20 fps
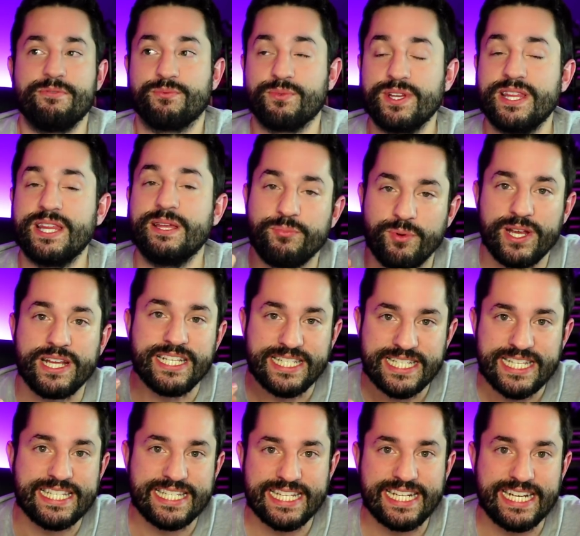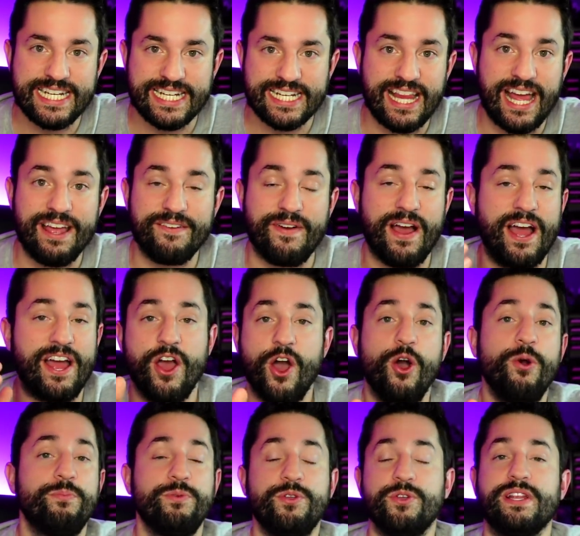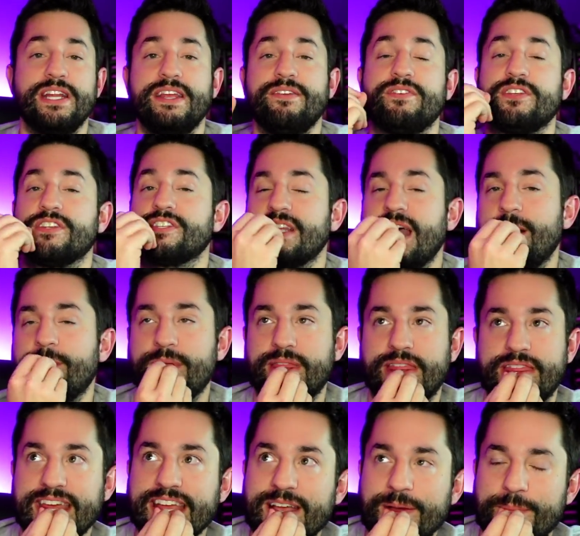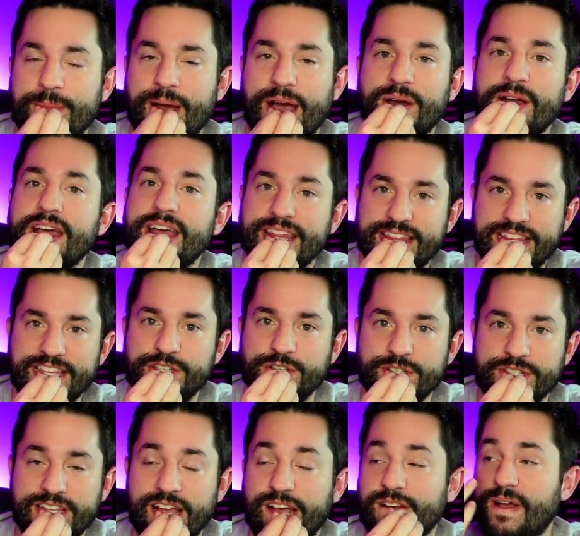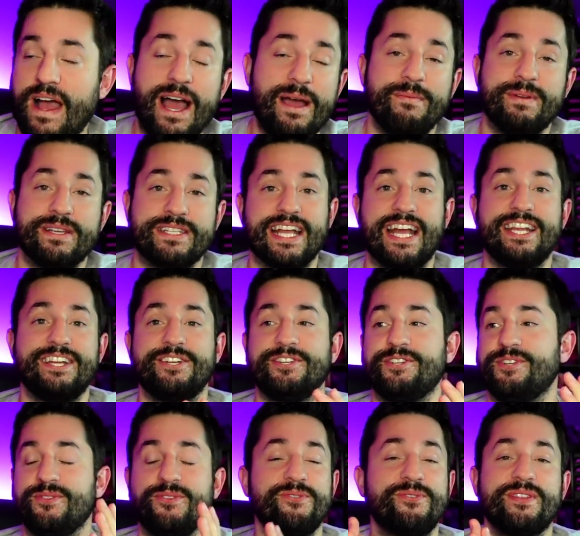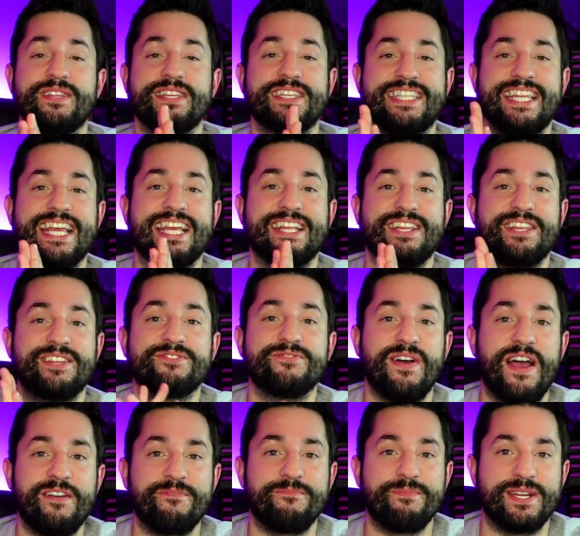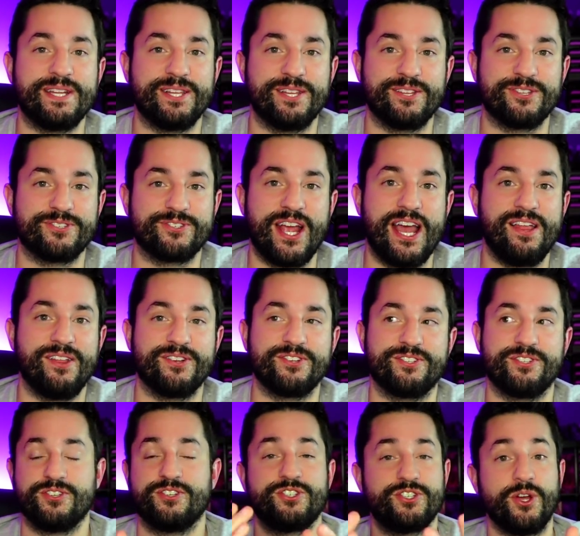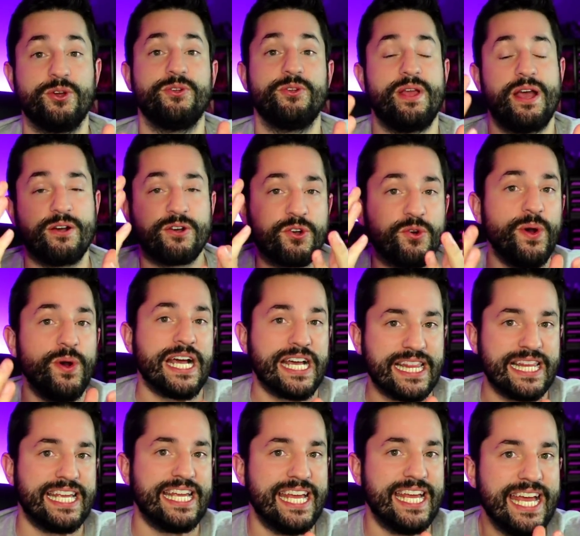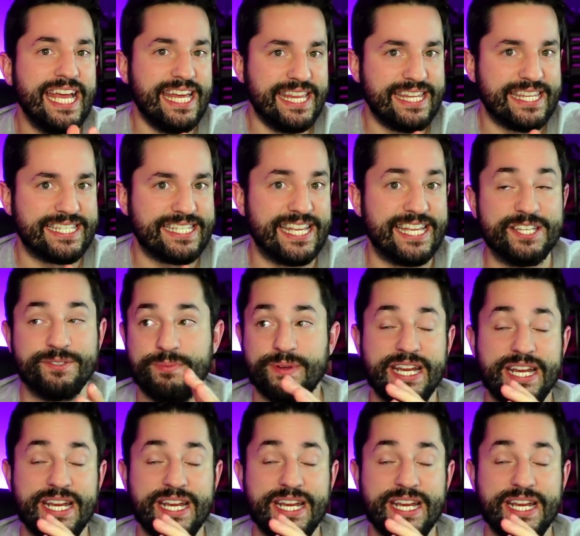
It really brings the city to life. I hope you can even stop and think about this yourself. I'm excited to do this thing in this five minute little challenge to show you how quickly this is.